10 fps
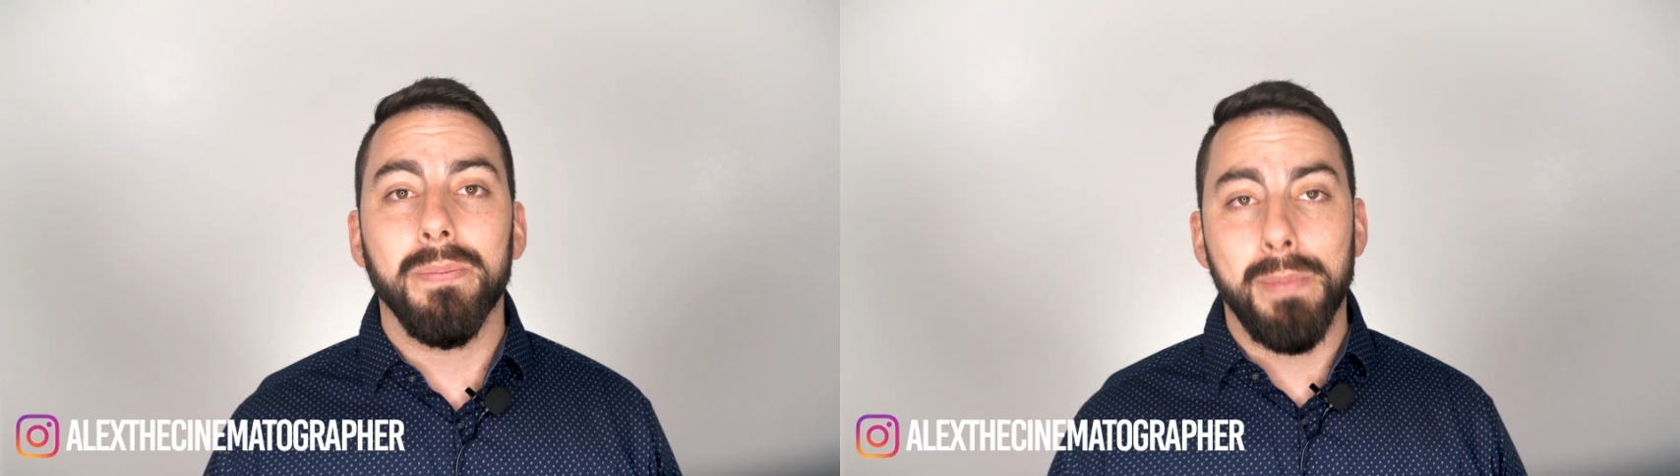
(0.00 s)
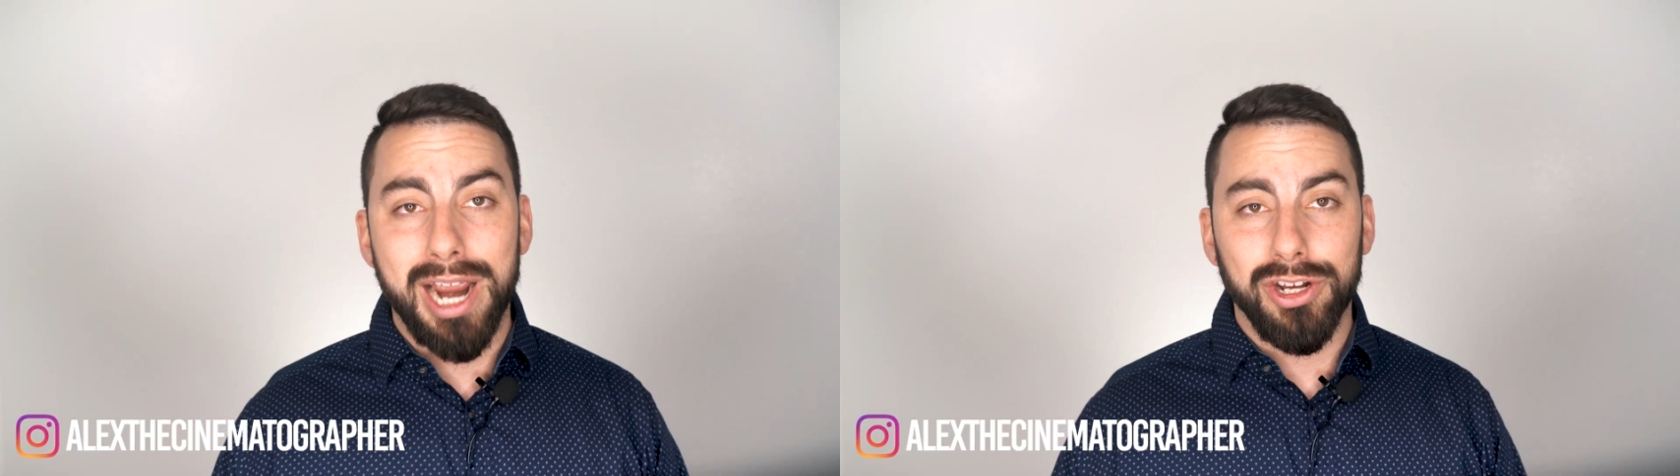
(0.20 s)

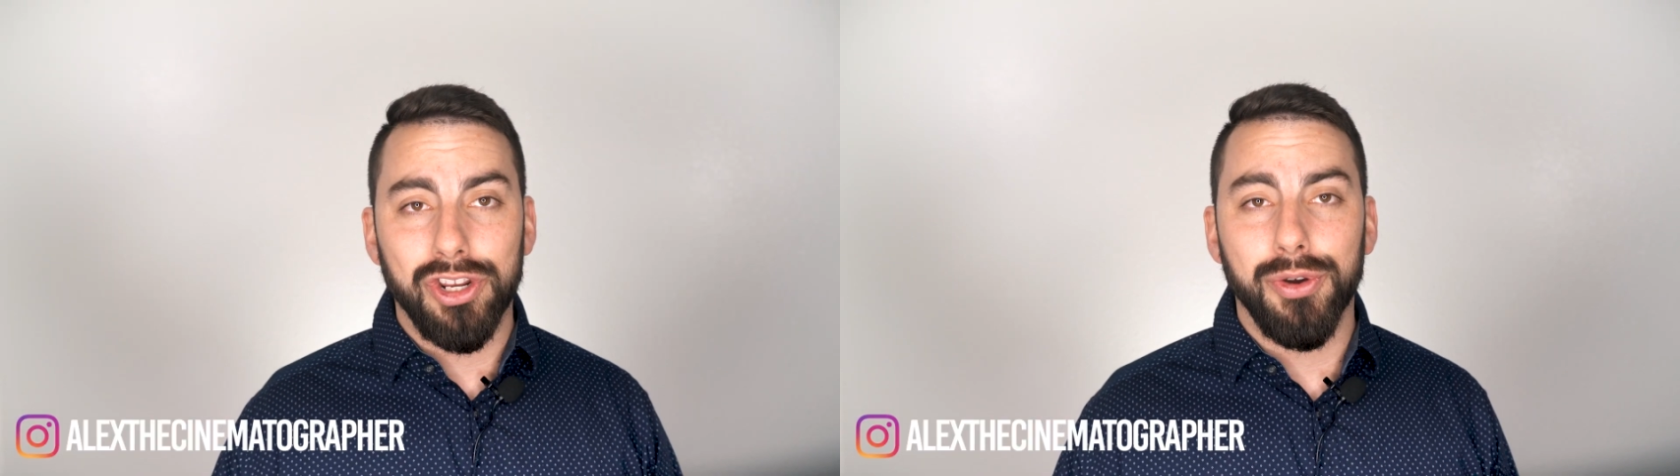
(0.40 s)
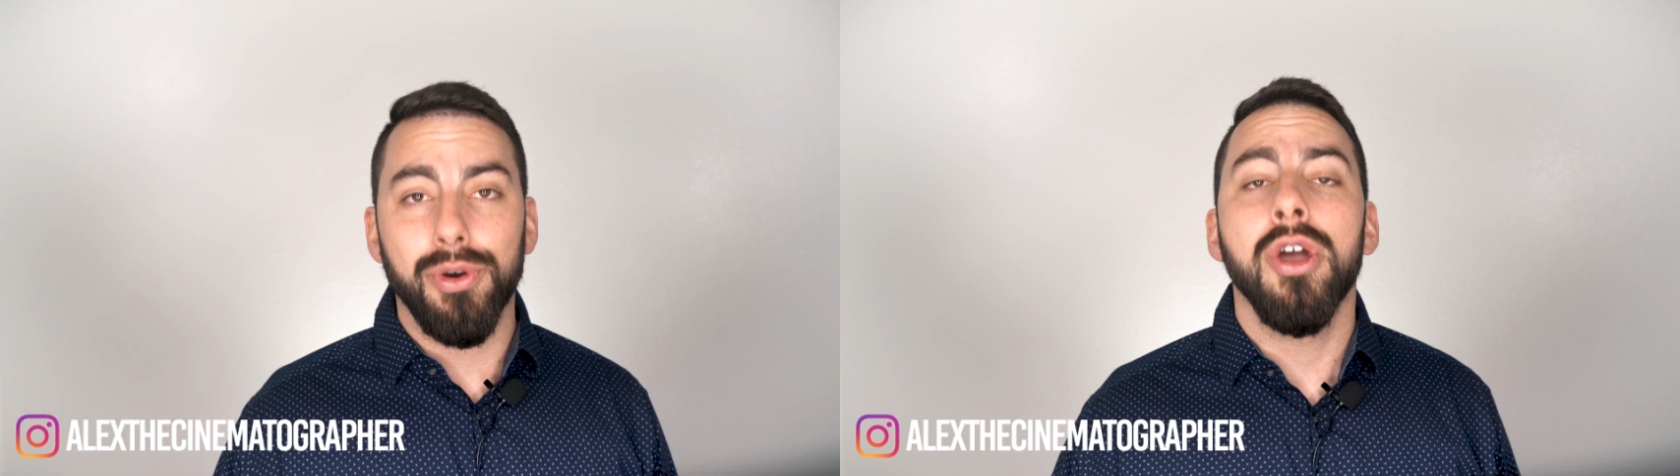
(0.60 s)
Mind
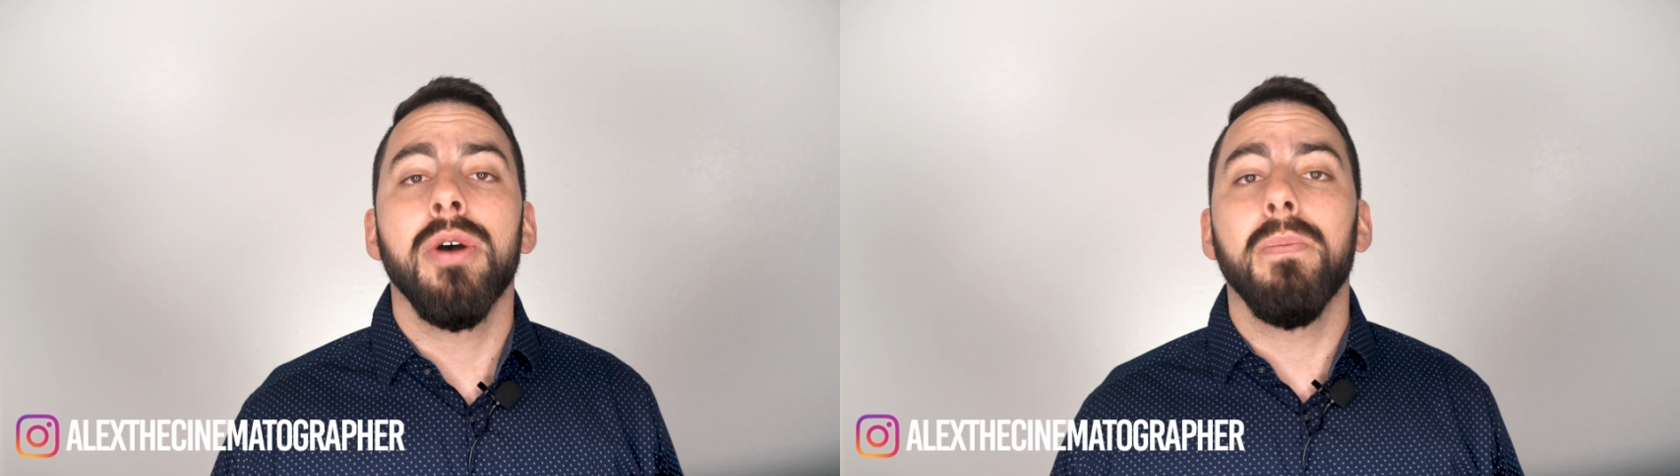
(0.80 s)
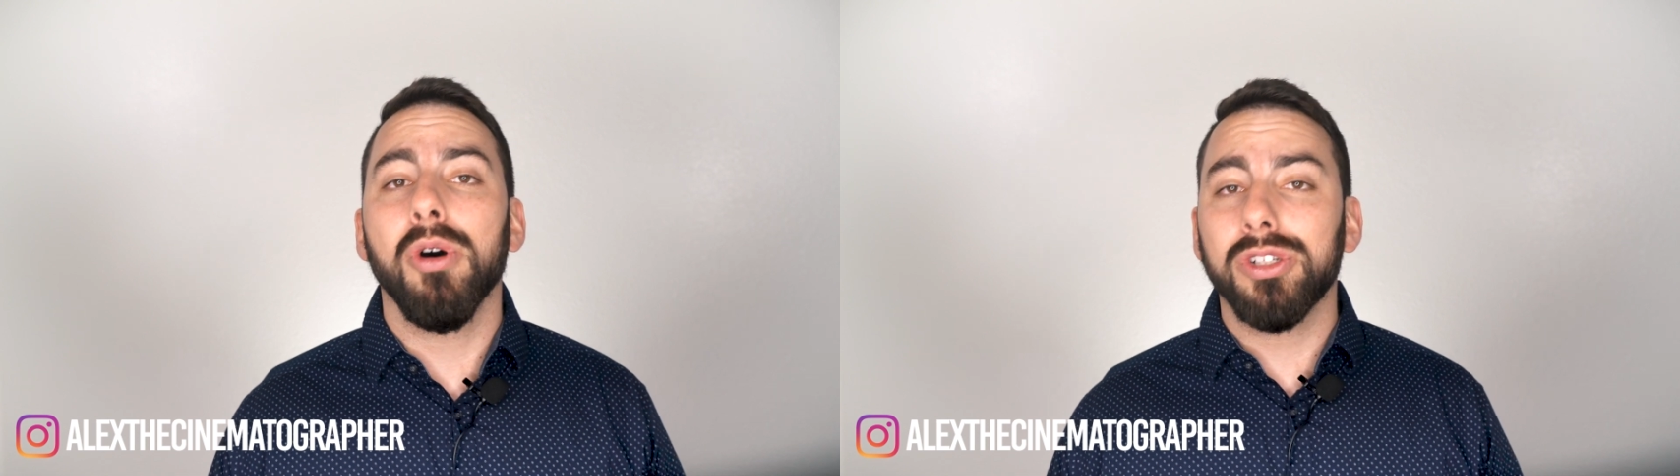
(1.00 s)
you,
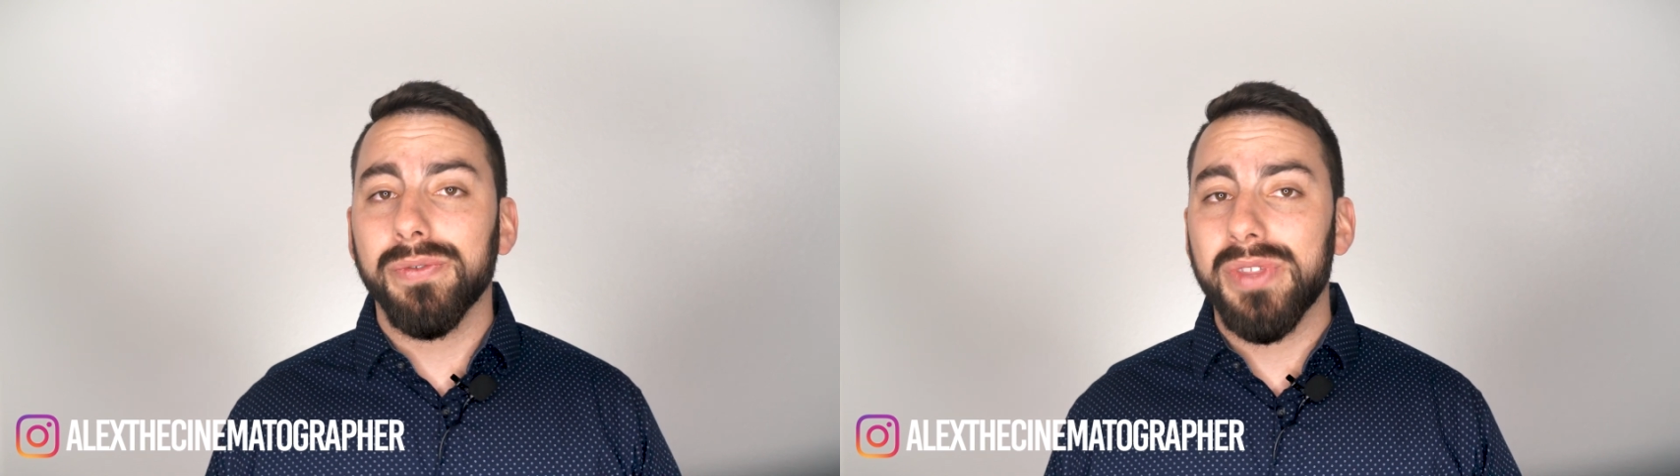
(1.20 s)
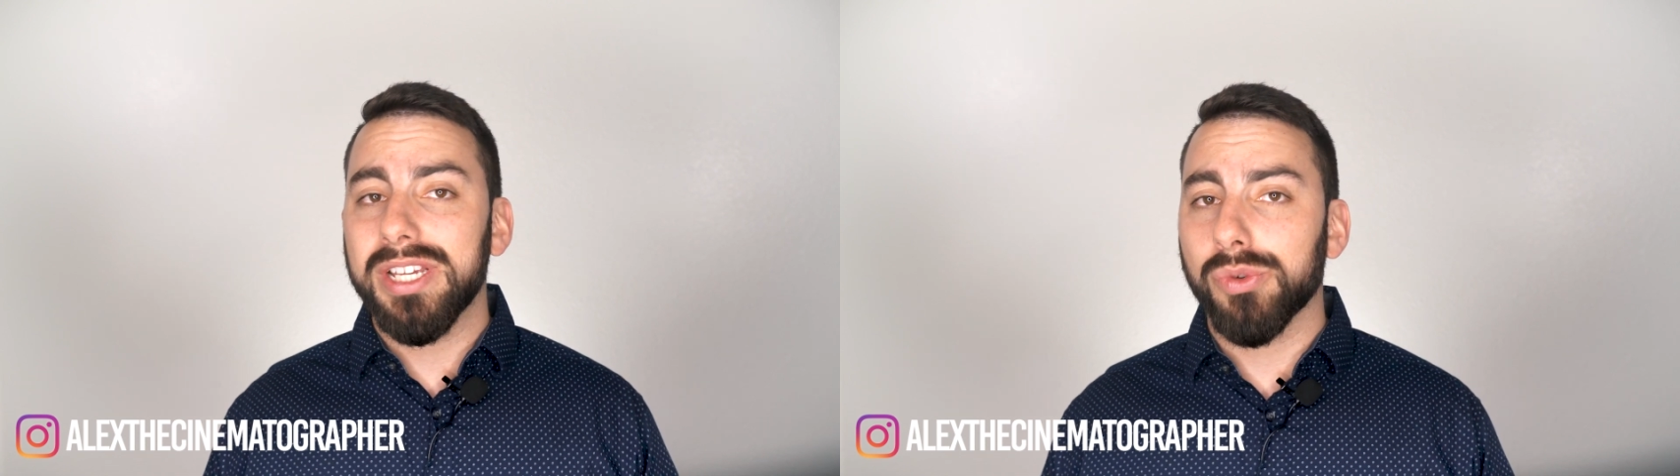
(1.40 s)
most
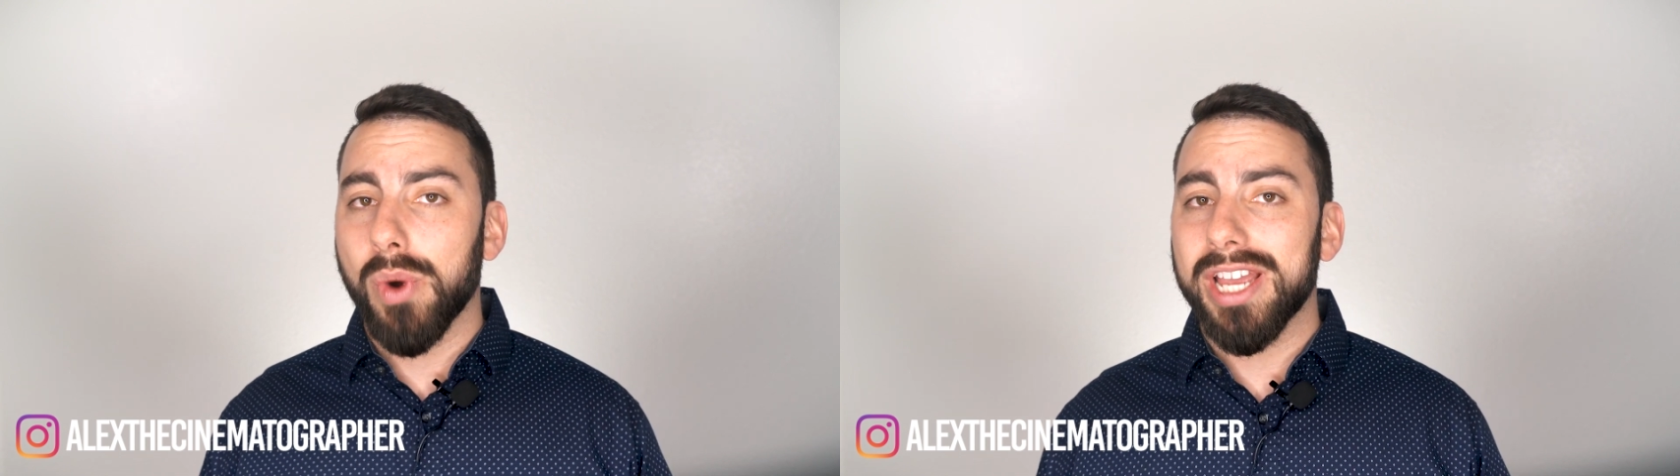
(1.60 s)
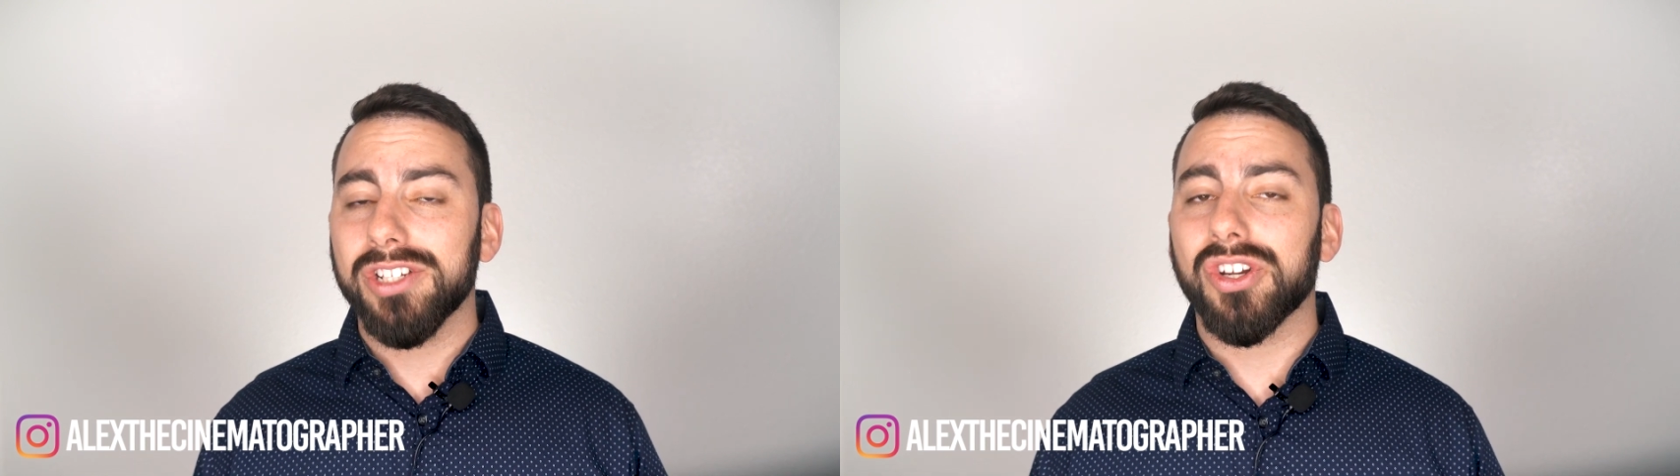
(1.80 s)
of these
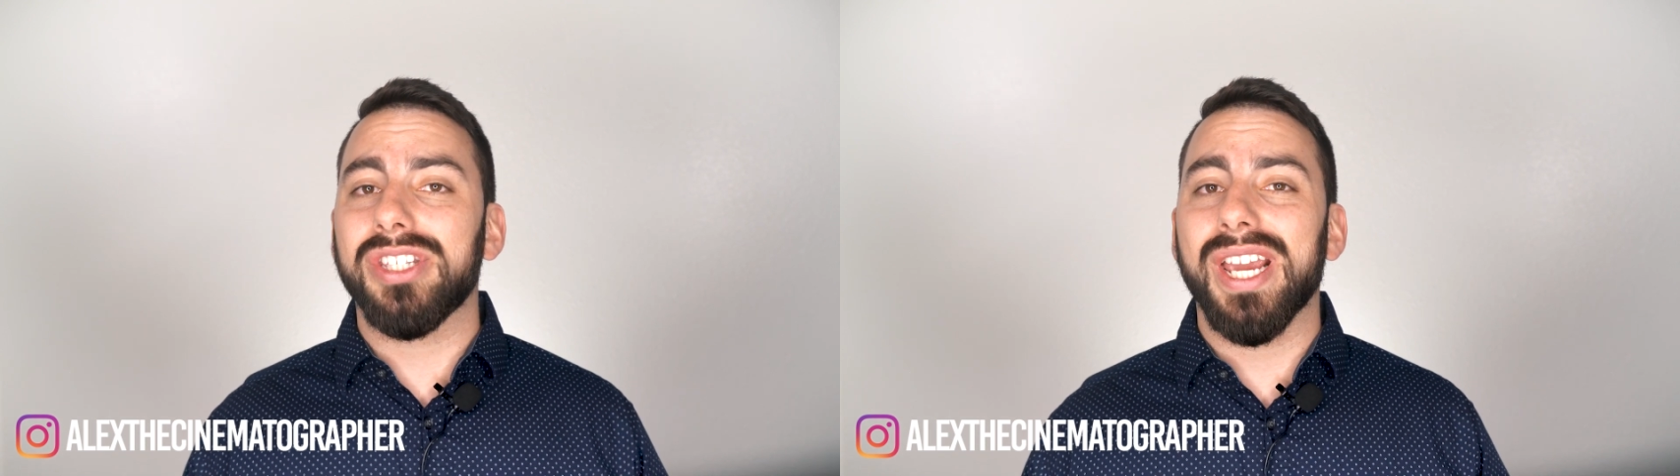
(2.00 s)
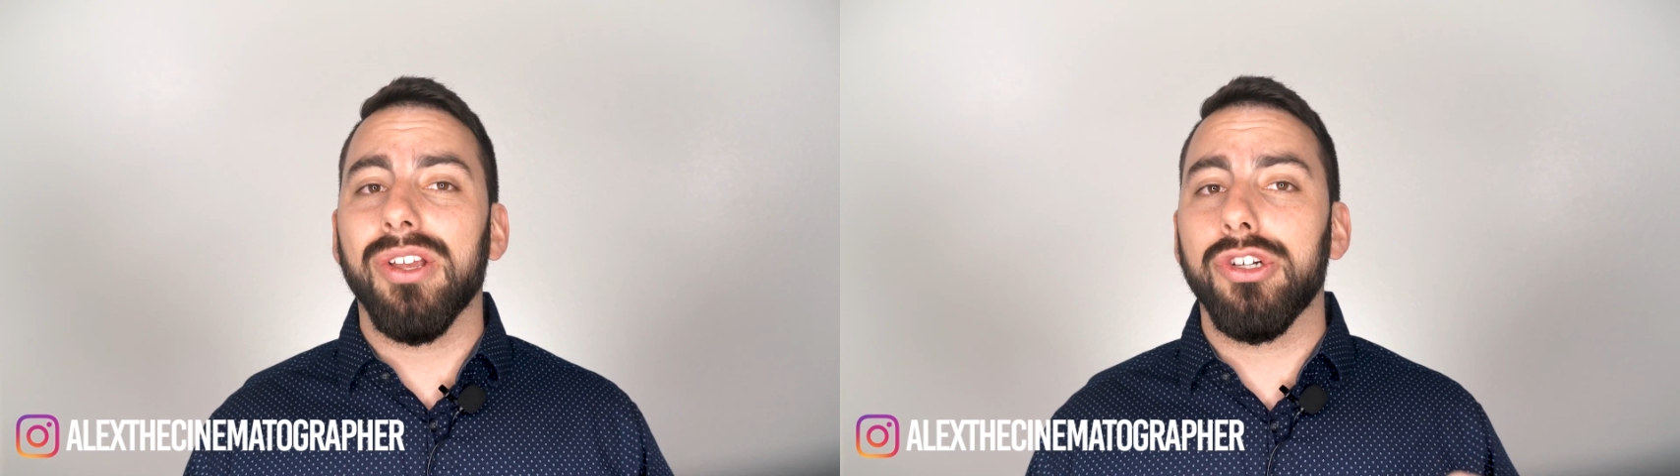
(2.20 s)
ways are
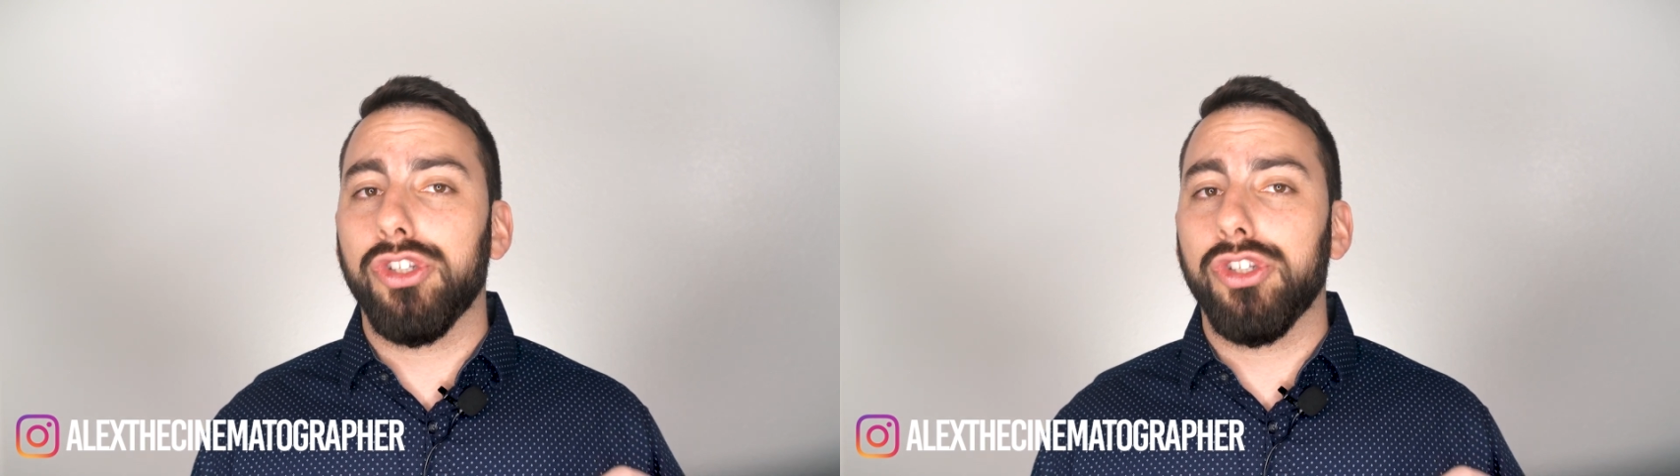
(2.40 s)
tailored